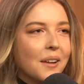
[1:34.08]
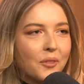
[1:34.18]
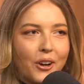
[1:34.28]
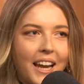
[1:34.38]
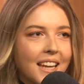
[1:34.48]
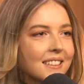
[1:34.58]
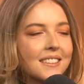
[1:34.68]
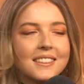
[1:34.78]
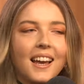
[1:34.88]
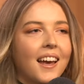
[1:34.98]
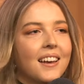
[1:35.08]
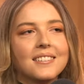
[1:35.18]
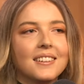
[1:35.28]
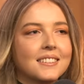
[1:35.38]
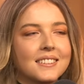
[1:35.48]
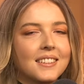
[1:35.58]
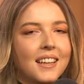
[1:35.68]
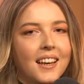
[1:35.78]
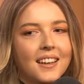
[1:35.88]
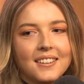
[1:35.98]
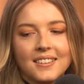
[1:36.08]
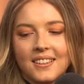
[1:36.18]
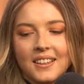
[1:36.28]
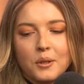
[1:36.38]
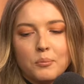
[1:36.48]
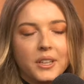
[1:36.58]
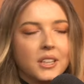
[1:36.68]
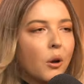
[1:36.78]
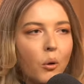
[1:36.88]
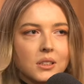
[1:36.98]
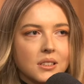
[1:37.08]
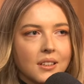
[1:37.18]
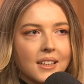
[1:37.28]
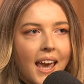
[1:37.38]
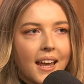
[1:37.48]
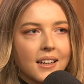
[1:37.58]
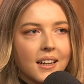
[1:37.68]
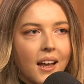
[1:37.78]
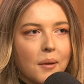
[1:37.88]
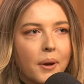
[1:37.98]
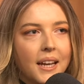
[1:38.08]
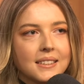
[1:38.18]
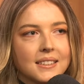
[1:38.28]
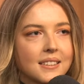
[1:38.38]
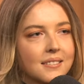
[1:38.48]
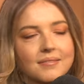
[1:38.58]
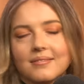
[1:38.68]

I'm great. Yeah. It's uh, pretty cold still in Canada, but